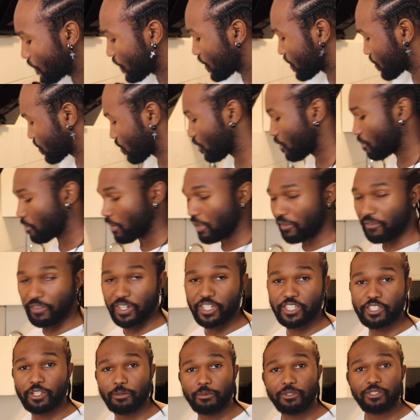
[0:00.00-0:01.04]
So my
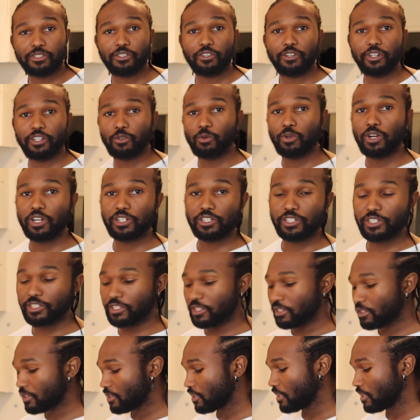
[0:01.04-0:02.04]
vegetables are already washed,